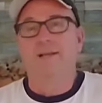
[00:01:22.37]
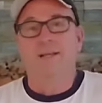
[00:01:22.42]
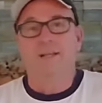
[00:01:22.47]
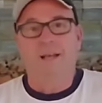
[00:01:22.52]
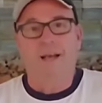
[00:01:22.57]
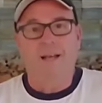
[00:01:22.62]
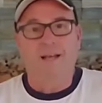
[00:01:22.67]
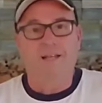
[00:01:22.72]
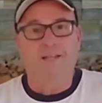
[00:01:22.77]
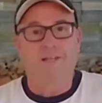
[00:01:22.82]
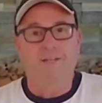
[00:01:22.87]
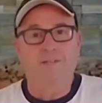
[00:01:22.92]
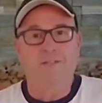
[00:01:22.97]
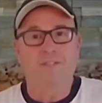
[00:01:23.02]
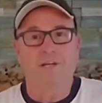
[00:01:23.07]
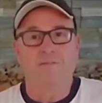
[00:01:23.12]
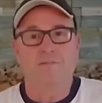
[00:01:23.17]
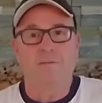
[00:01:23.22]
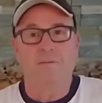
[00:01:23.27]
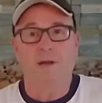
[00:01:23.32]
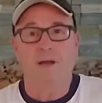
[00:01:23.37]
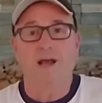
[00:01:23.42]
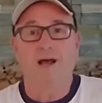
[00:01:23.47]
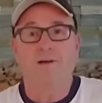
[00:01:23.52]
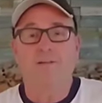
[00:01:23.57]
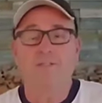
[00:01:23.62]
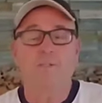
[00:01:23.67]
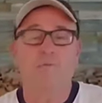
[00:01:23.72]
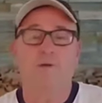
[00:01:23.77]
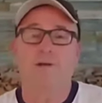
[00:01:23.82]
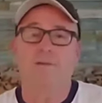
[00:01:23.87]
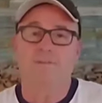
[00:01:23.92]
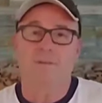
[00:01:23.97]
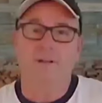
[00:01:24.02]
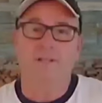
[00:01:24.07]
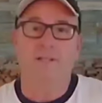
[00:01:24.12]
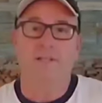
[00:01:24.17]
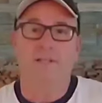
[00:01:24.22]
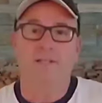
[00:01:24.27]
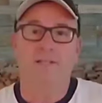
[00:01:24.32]
had to do stuff on my house, but I
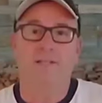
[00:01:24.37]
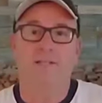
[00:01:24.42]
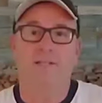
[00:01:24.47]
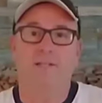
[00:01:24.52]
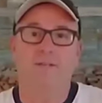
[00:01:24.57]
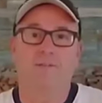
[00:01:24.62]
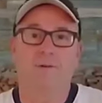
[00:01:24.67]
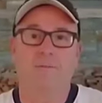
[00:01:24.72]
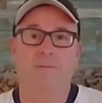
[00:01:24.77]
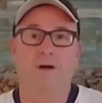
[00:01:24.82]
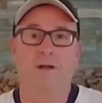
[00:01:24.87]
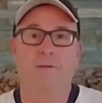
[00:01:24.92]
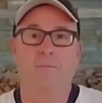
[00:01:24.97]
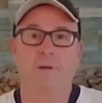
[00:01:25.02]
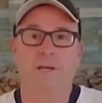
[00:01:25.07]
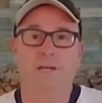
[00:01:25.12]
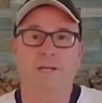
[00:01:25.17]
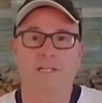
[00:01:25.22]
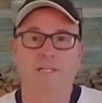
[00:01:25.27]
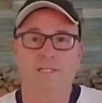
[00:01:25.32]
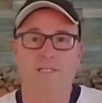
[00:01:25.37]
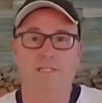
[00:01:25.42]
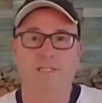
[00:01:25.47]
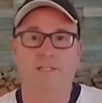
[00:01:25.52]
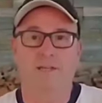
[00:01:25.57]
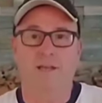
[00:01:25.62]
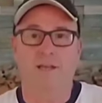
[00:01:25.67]
finally need to remodel my kitchen.